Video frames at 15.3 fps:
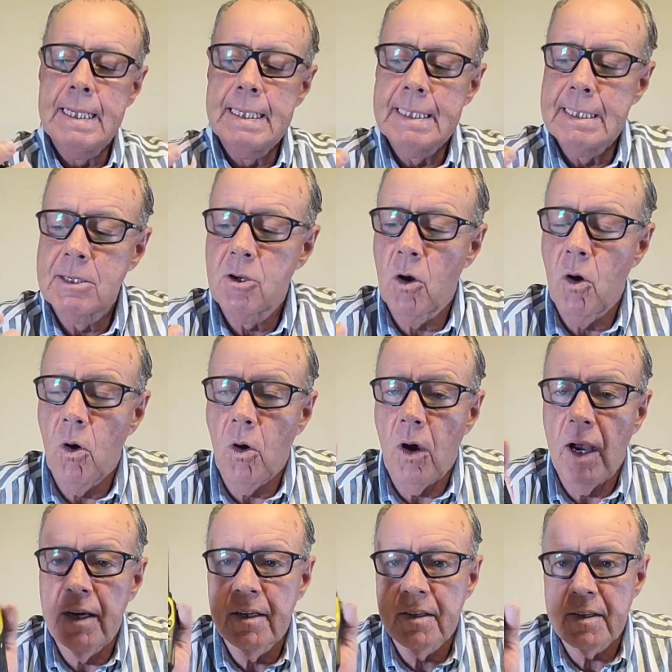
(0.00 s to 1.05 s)
so
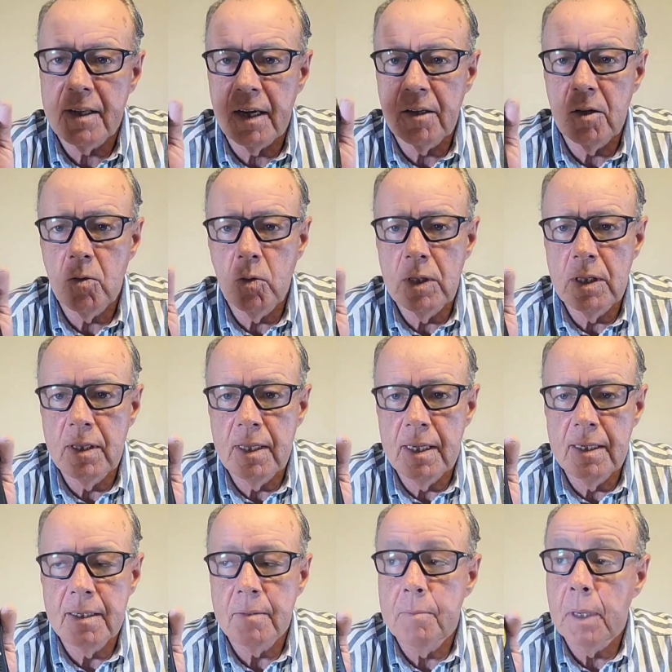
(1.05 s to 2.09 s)
I started with
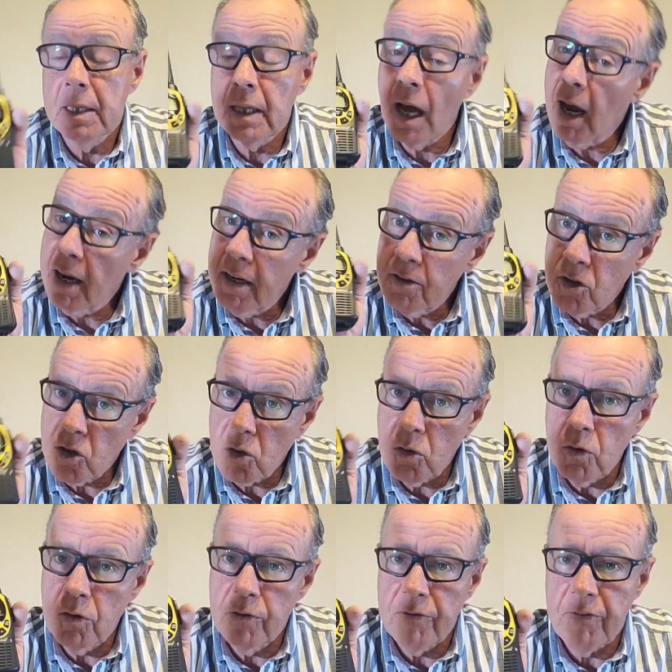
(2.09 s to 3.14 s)
this, but I
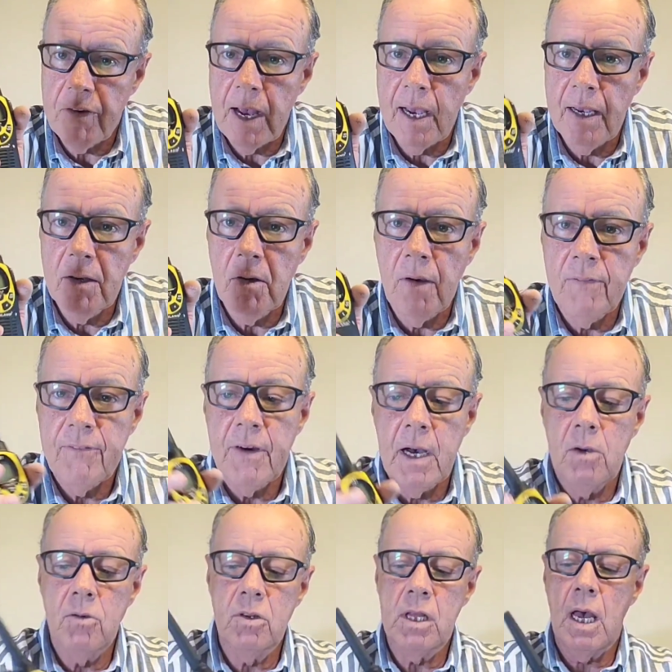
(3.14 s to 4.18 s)
soon
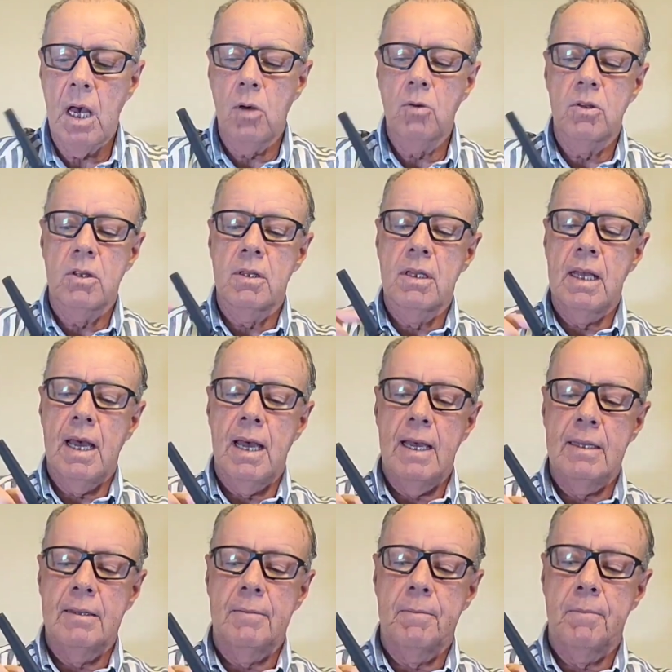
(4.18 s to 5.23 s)
found out
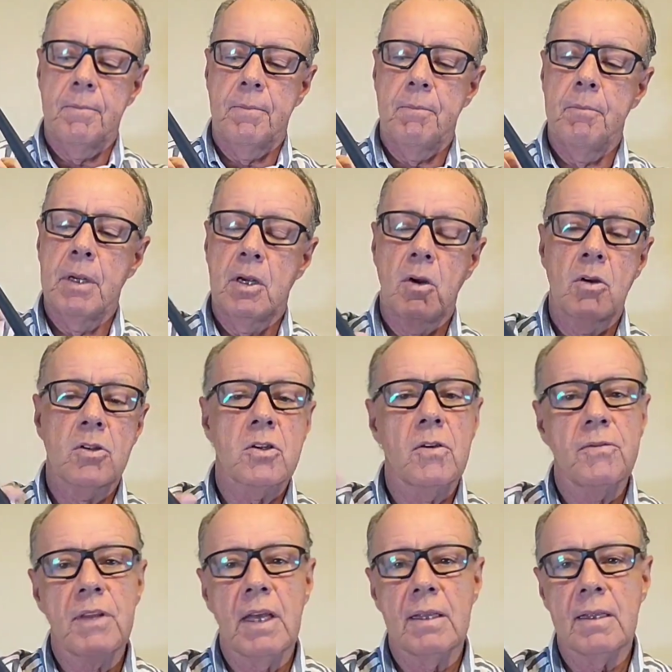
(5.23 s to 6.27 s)
that because
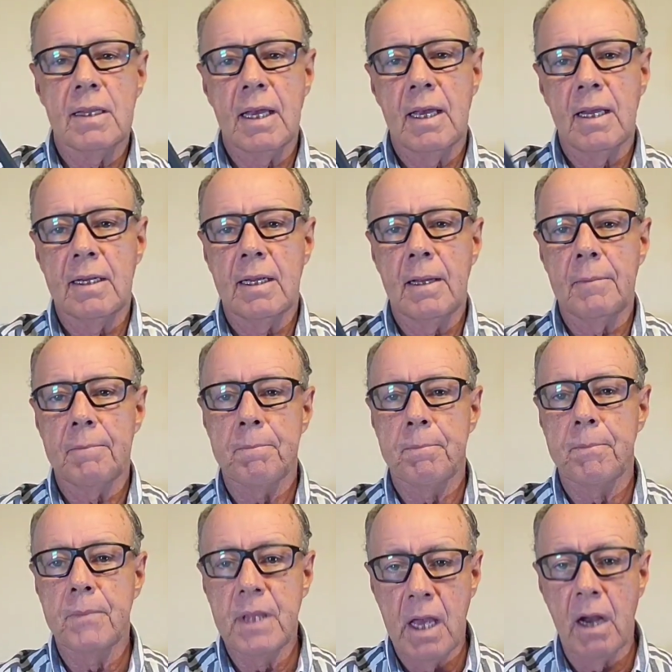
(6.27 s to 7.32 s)
of the antenna,
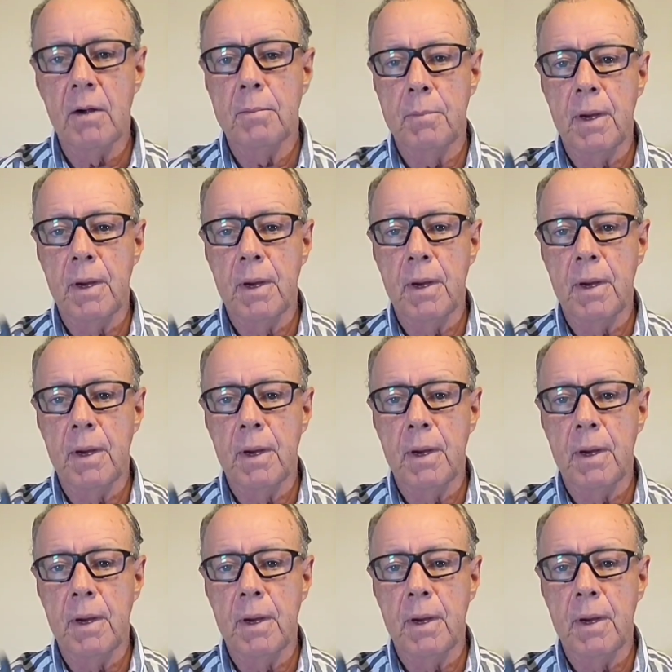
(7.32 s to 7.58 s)
they are